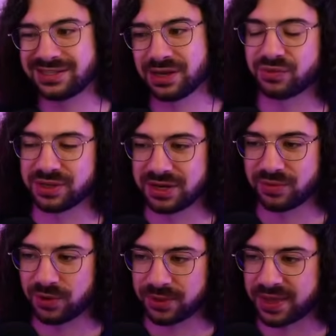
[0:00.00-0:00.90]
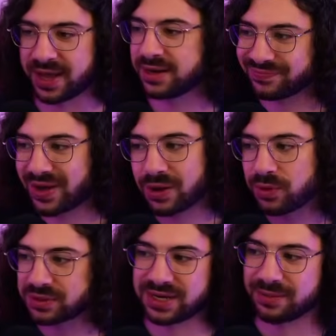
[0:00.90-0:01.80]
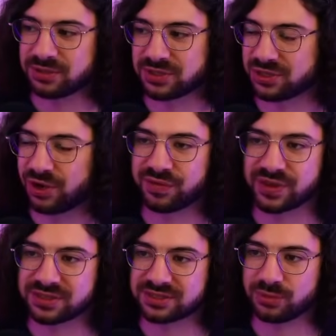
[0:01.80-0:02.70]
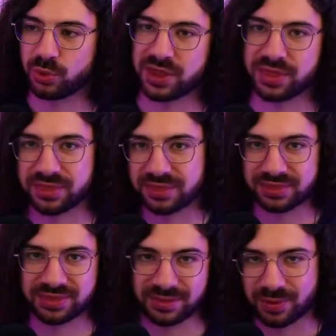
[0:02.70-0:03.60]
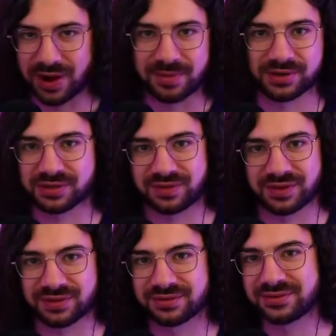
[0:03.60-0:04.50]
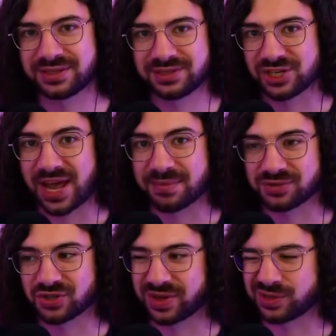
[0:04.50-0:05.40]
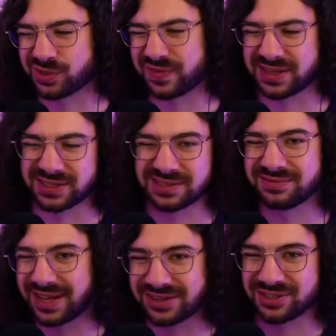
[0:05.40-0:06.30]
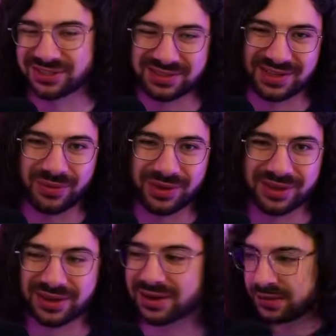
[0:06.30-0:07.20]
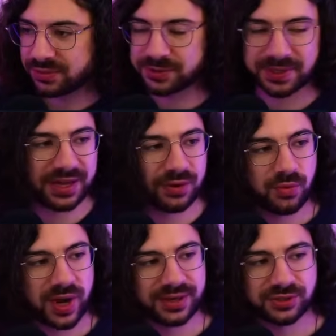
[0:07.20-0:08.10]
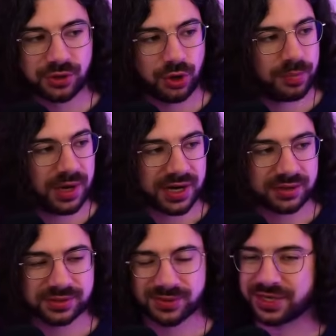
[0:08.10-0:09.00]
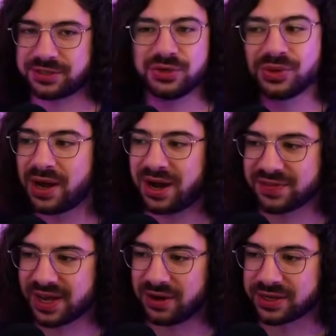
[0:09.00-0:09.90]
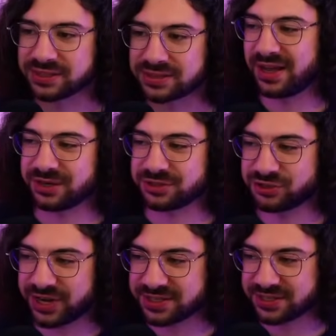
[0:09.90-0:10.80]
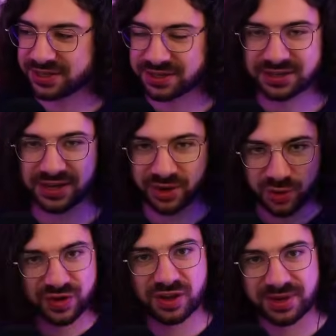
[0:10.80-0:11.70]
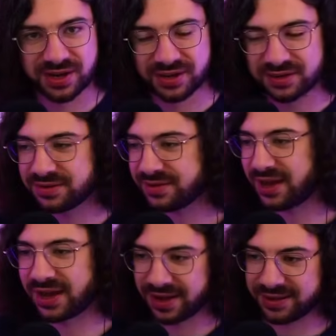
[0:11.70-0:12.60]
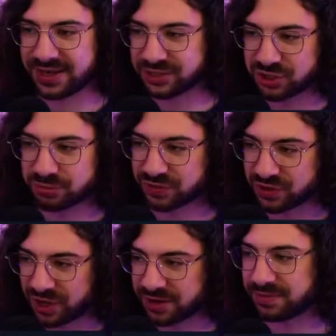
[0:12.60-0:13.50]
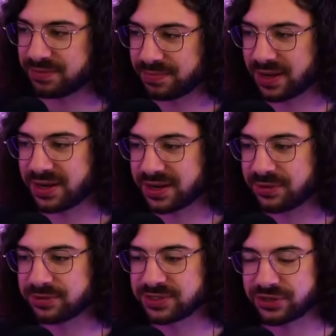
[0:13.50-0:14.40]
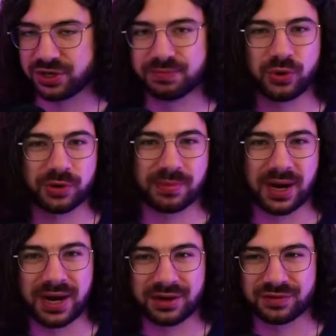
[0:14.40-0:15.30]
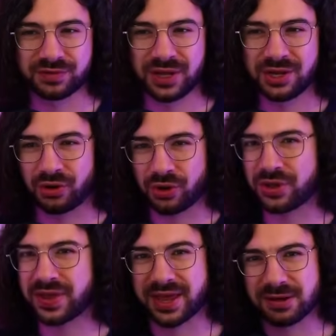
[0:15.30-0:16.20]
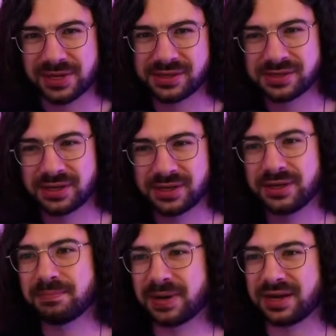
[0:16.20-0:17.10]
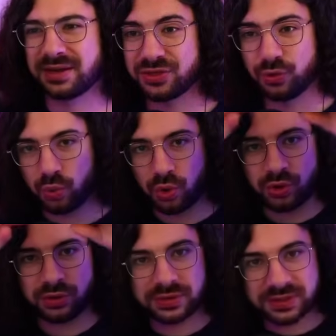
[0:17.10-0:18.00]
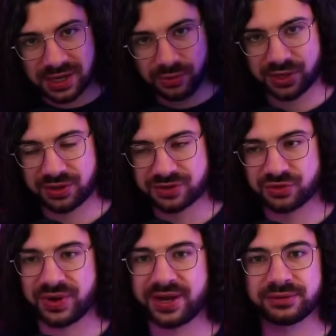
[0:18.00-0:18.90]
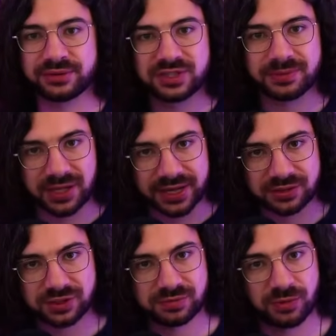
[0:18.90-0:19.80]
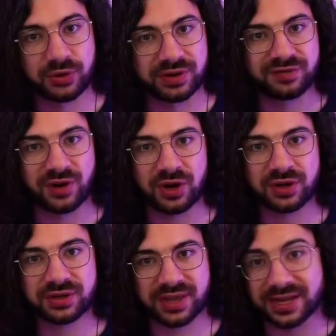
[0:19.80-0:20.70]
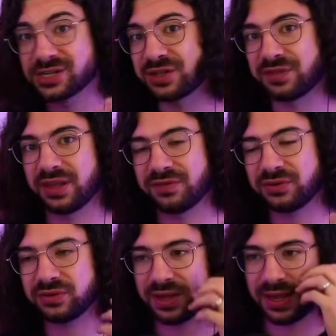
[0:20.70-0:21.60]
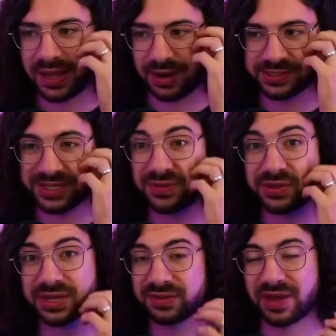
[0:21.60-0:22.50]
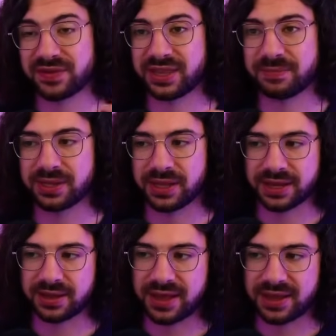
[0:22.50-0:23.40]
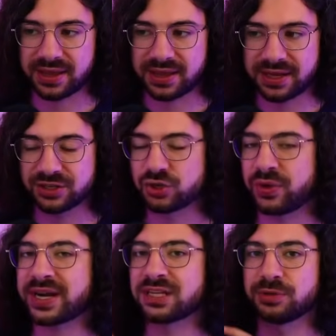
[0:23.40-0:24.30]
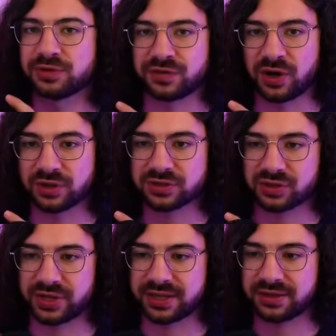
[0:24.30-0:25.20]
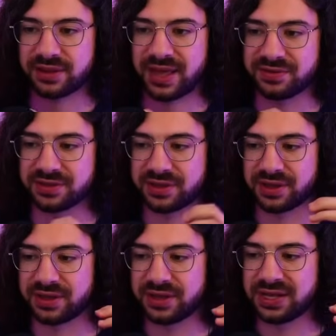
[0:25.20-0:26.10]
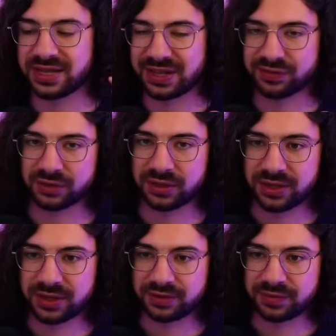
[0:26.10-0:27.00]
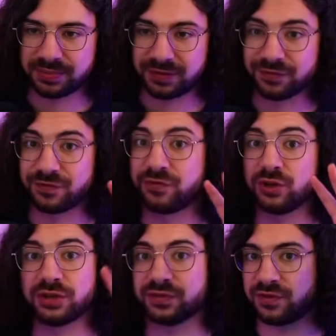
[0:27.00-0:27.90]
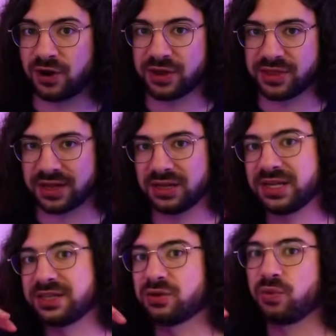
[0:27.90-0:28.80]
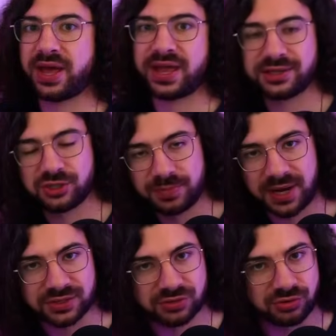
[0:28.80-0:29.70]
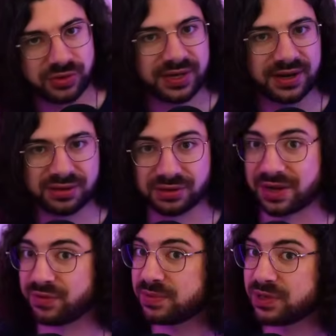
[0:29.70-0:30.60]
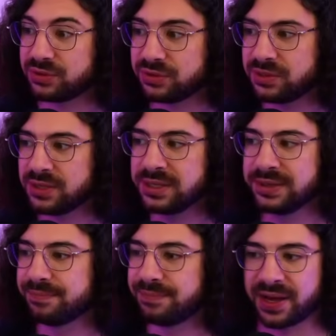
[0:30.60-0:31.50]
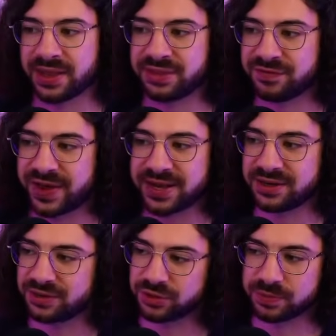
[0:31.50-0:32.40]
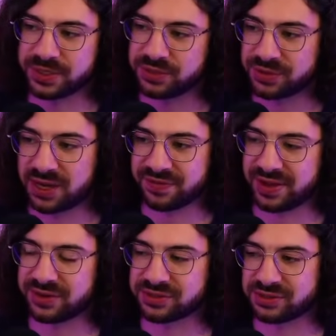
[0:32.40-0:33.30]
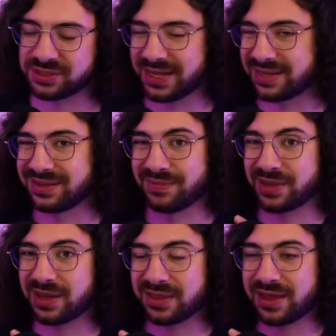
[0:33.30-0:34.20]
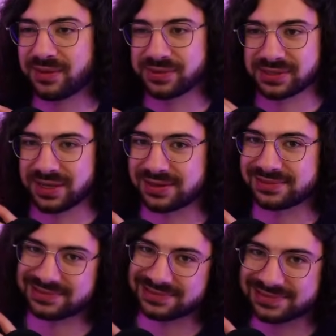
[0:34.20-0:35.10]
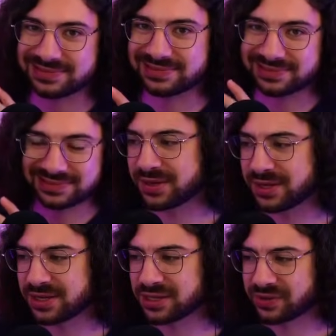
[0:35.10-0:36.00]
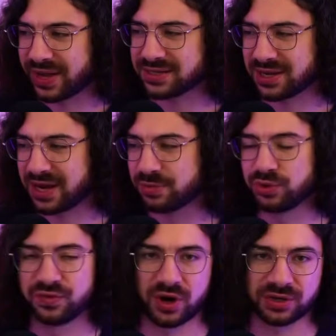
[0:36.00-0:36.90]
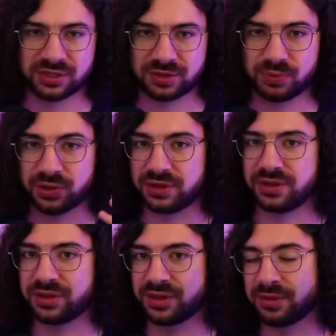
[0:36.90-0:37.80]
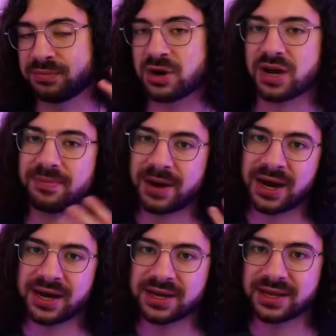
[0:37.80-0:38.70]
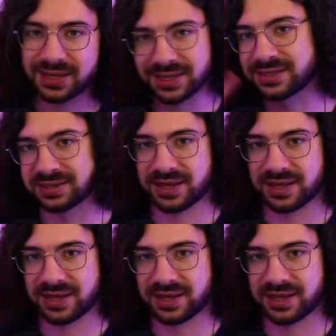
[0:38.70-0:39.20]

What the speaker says: I really didn't want that. I wasn't able to solve this within the parameters of the jam, so I sort of had to just deal with it. We spent like way too long on particles. It was like 2.5 hours. I got distracted. I overcommitted. I should have moved on, but it was such an important part of not only the enemies, but the walls. I wanted the surrounds to be like smoke and fog, the edges of the level. And I was even thinking of having there be like interactable fog. So like having the level be full of fog that clears away as you pass through it. I thought that would be cool. But the fact that it took me 2.5 hours to just get something in there was like, So I had to kind of move on to put the mock-up art into the